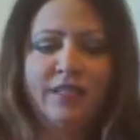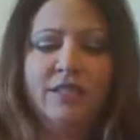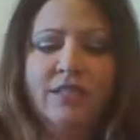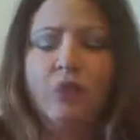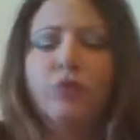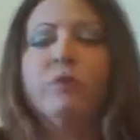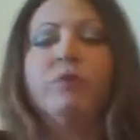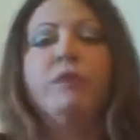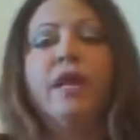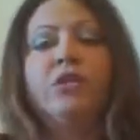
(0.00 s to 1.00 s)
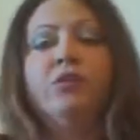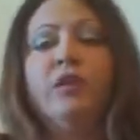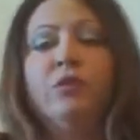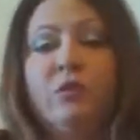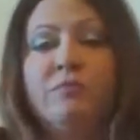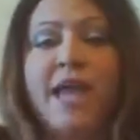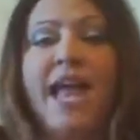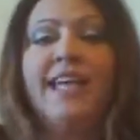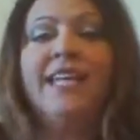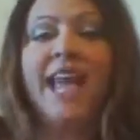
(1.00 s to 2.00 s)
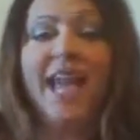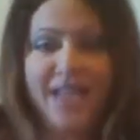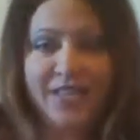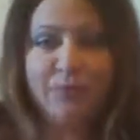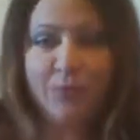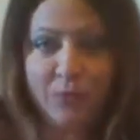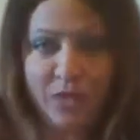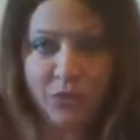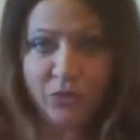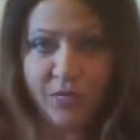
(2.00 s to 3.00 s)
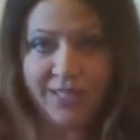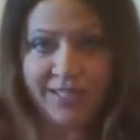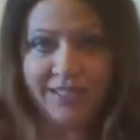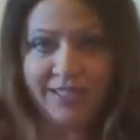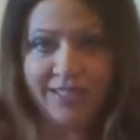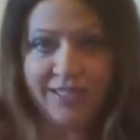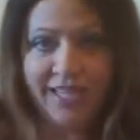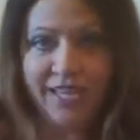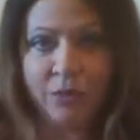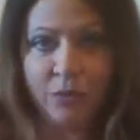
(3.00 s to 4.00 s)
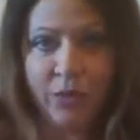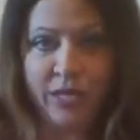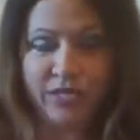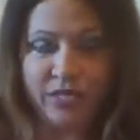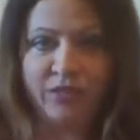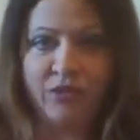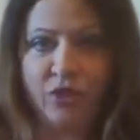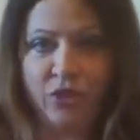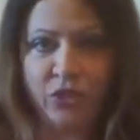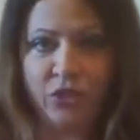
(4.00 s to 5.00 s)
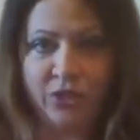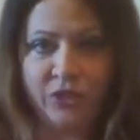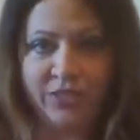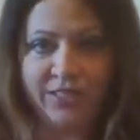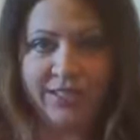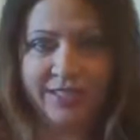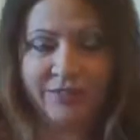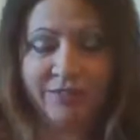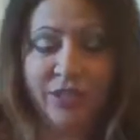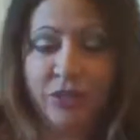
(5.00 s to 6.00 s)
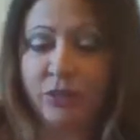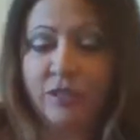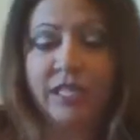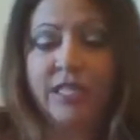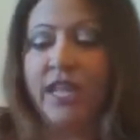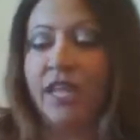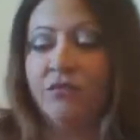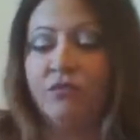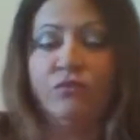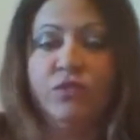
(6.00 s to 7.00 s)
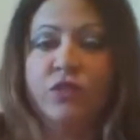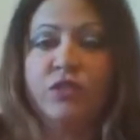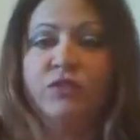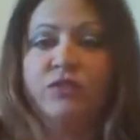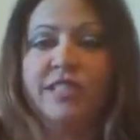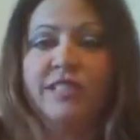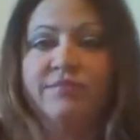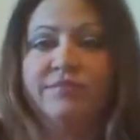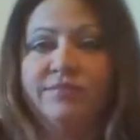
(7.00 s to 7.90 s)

is to not reperpetuate what man has perpetuated that has poisoned the earth, literally and figuratively.